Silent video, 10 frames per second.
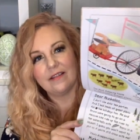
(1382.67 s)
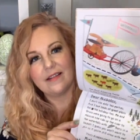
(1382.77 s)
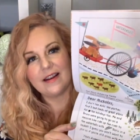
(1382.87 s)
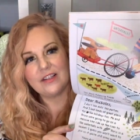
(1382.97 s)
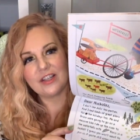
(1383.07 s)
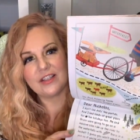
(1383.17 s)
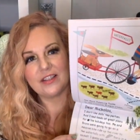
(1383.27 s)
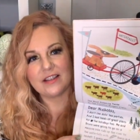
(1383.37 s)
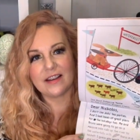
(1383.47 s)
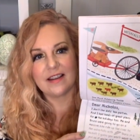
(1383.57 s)
I just
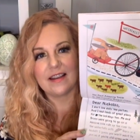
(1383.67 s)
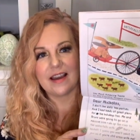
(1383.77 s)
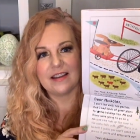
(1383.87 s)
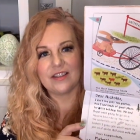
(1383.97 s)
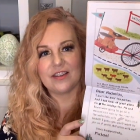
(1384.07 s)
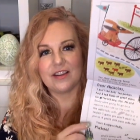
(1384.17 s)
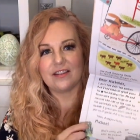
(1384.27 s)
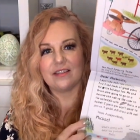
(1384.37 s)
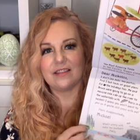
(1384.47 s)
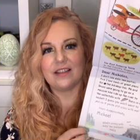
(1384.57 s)
guessed that
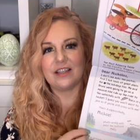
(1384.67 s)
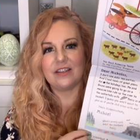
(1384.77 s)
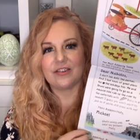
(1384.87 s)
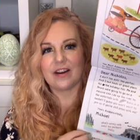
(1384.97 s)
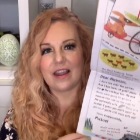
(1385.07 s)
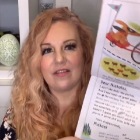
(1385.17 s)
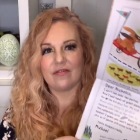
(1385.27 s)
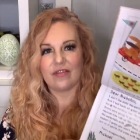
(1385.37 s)
the teacher gave